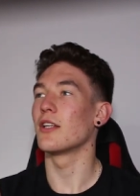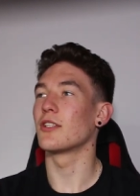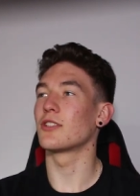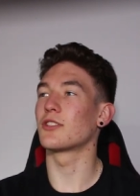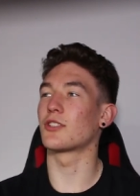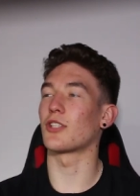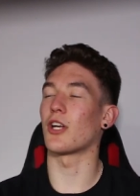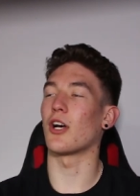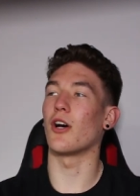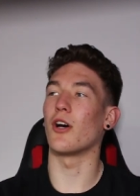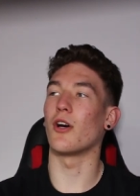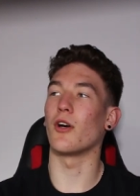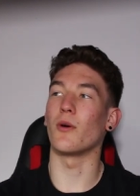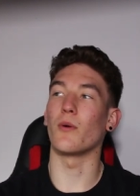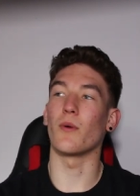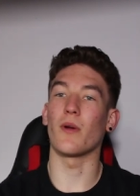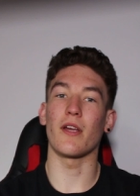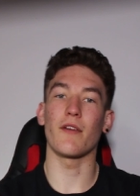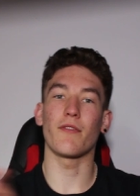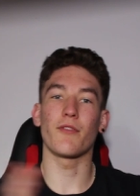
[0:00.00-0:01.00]

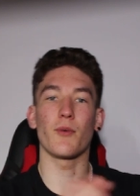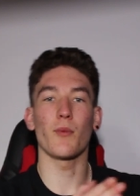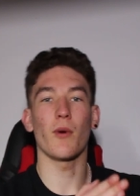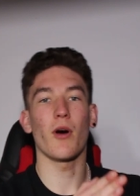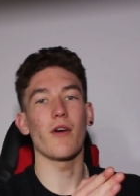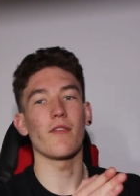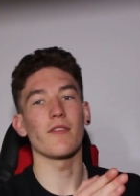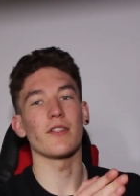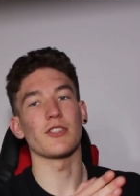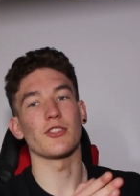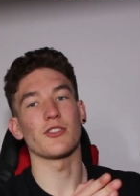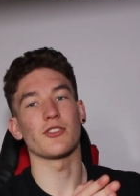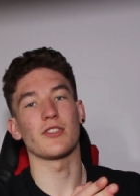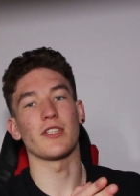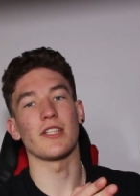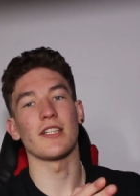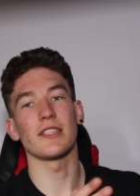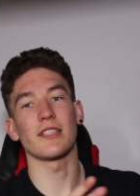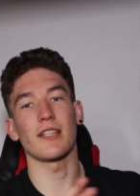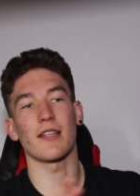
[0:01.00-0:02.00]
So if you are
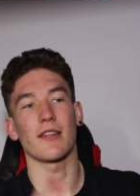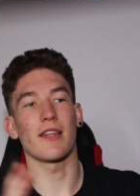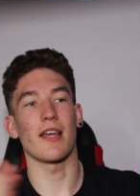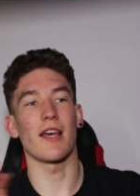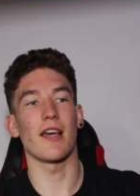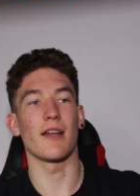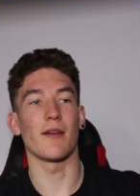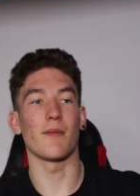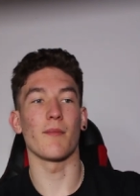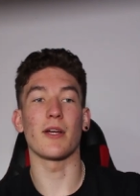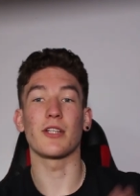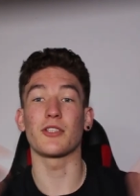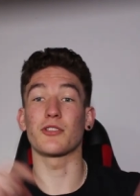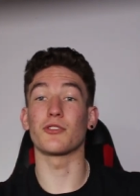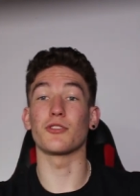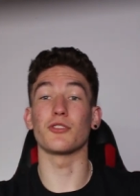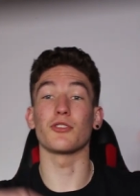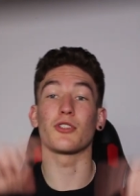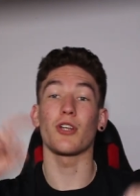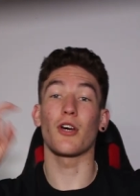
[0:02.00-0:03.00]
interested, then make
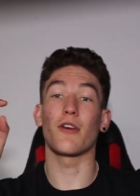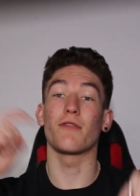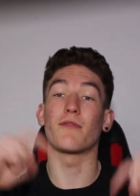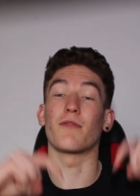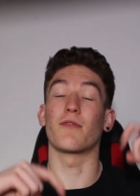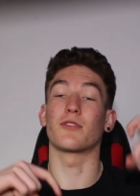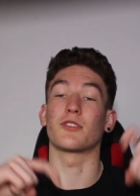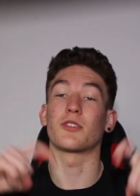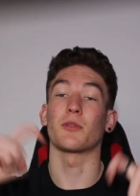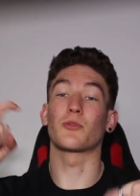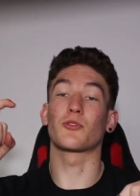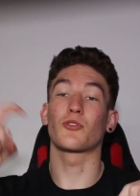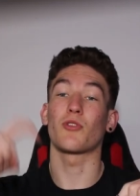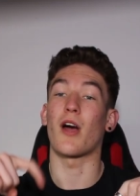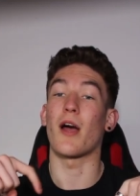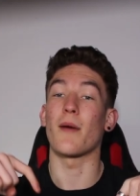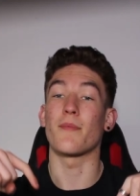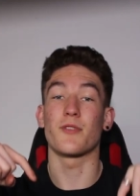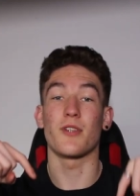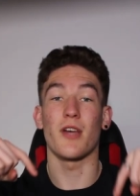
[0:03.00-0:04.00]
sure you go
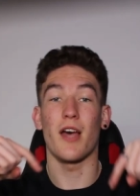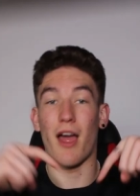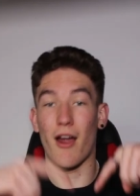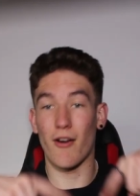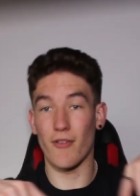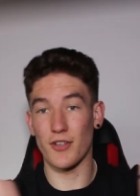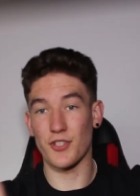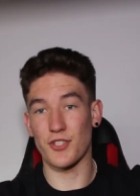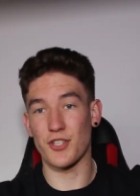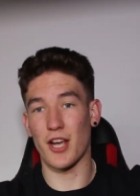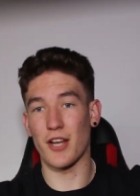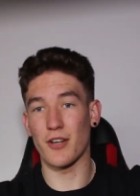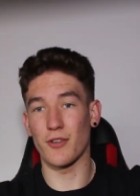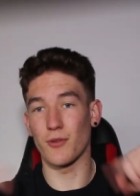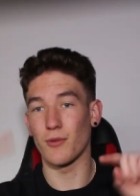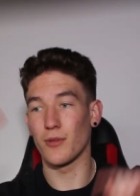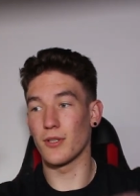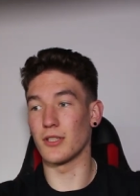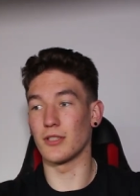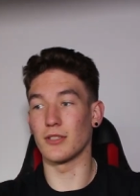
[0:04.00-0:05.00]
subscribe to Harry's
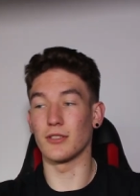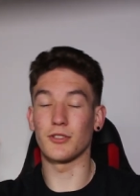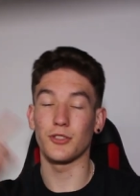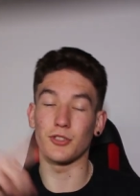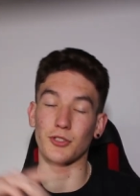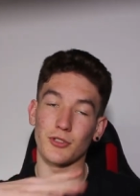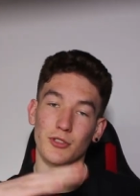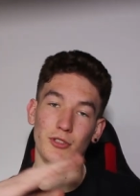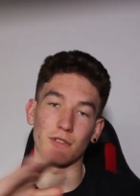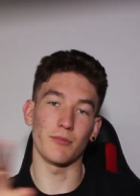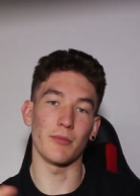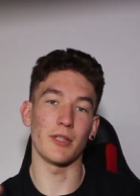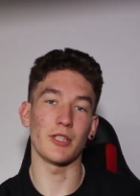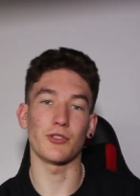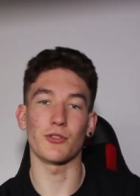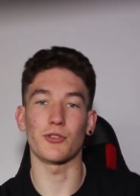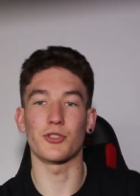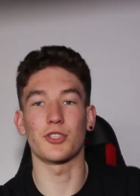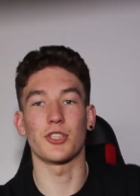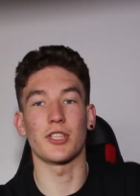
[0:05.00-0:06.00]
channel and you can make
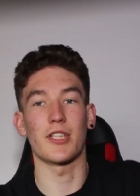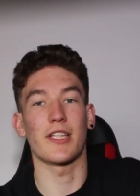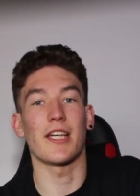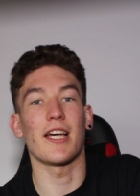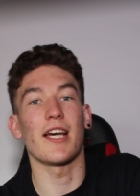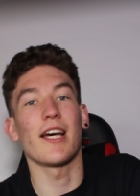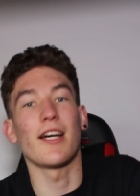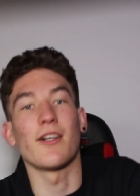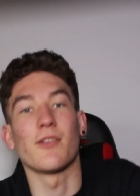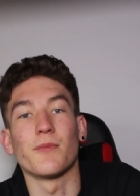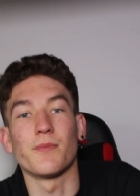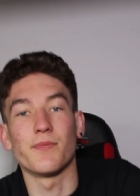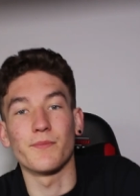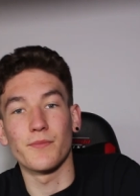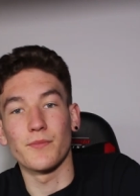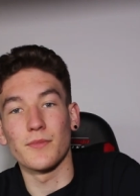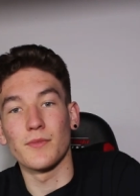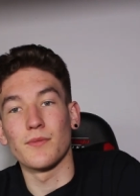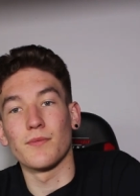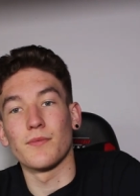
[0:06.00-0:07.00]
sure to check it out.
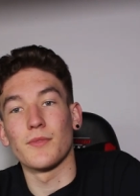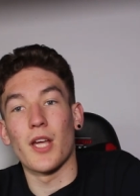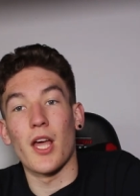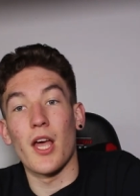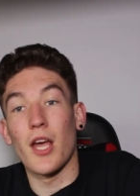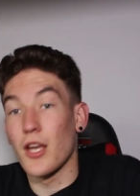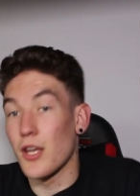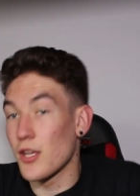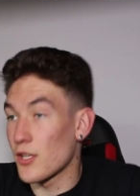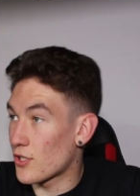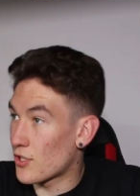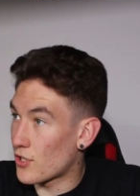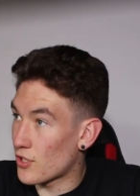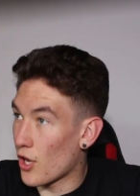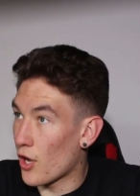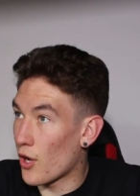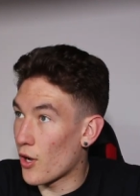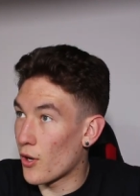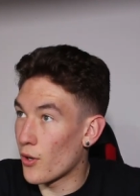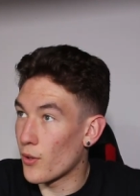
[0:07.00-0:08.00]

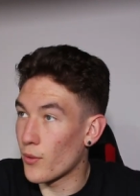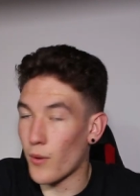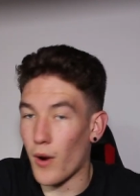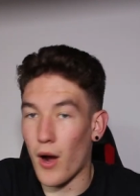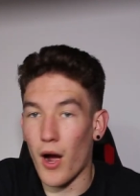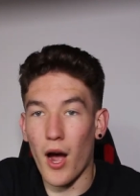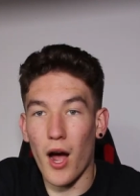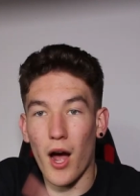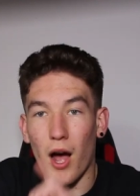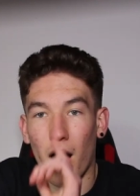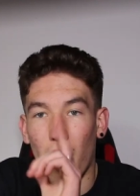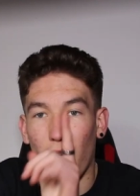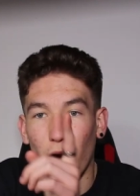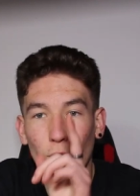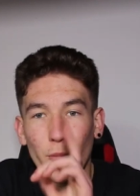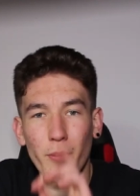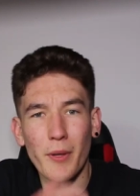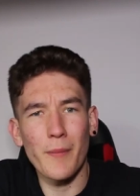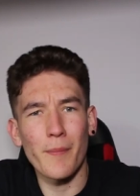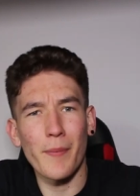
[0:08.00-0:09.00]
So
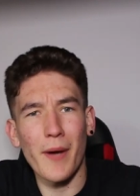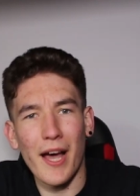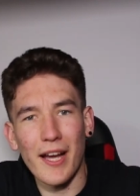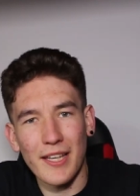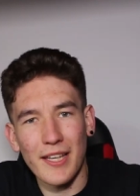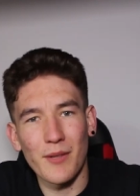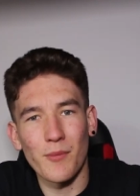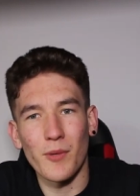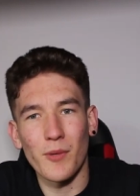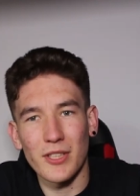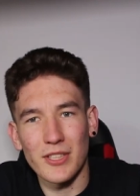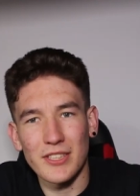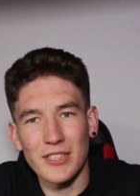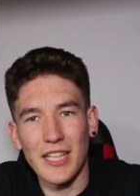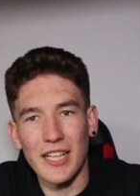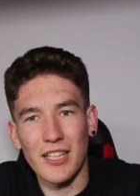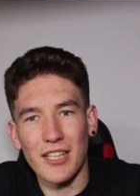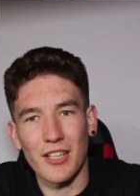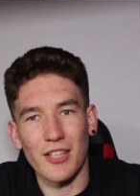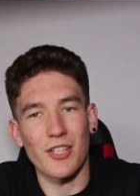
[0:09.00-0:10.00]
I'll be back in one
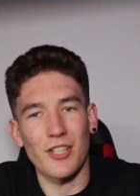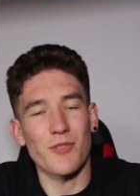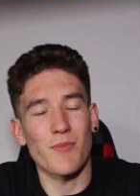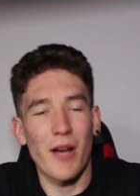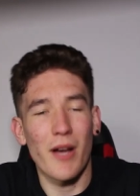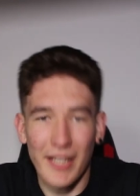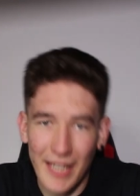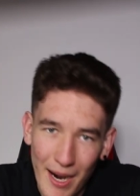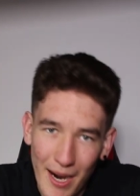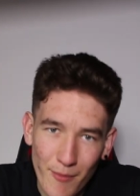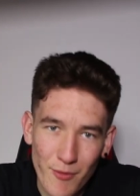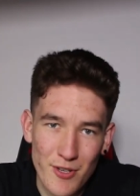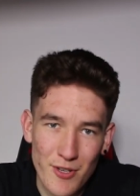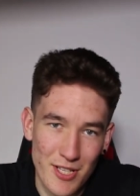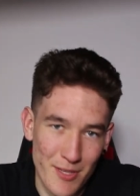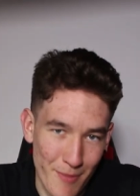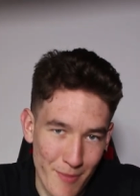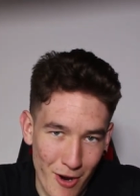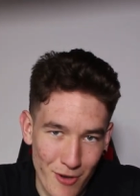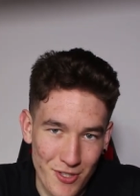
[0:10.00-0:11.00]
second because my camera
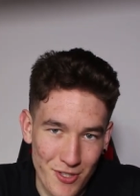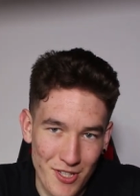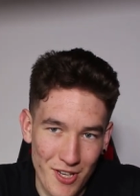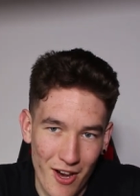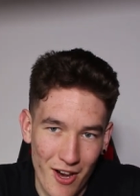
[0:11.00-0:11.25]
is about to